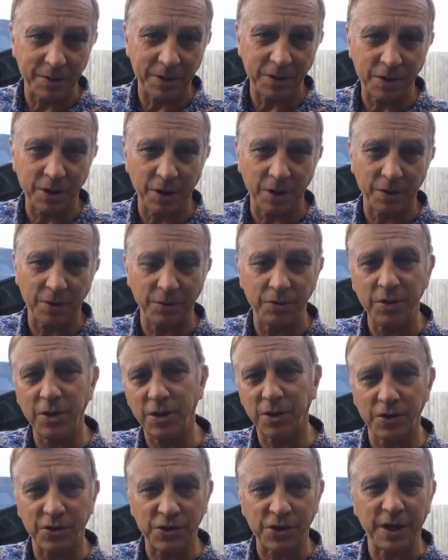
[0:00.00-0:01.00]
So you
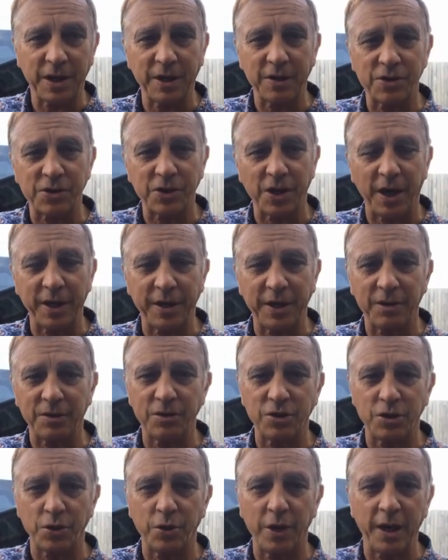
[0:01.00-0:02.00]
can sit inside there,
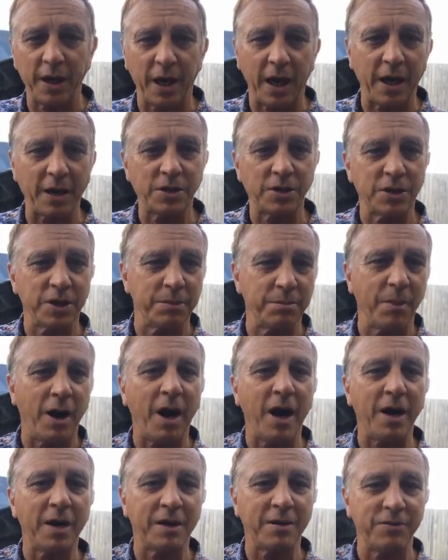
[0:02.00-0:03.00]
enjoy your lunch,
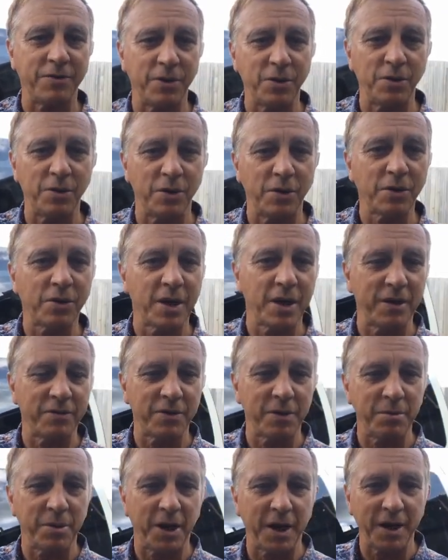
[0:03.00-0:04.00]
admire the view, look at
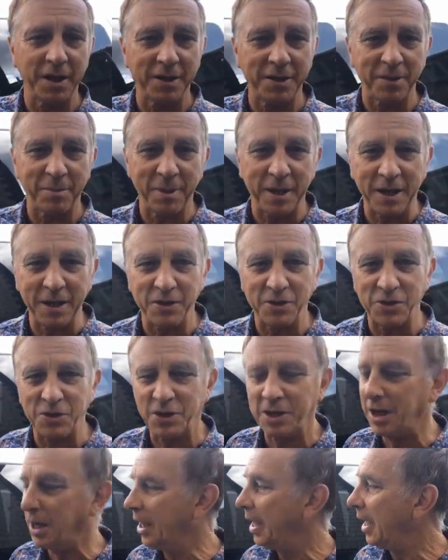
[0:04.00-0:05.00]
everybody at the
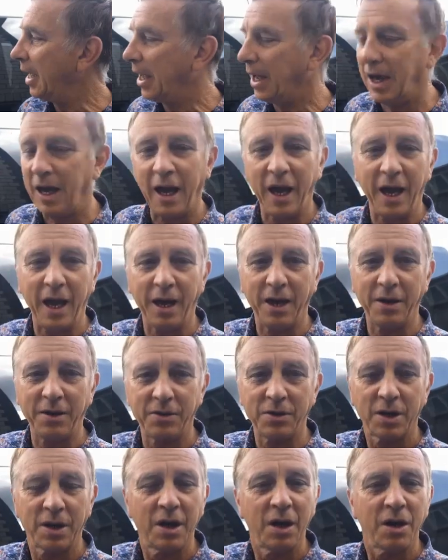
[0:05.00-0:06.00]
beach,
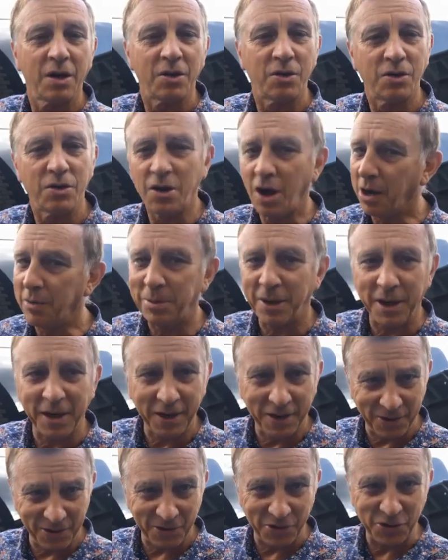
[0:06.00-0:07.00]
and
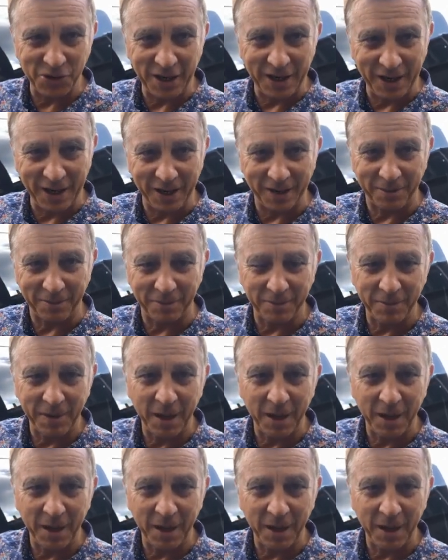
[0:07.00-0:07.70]
nobody can see in.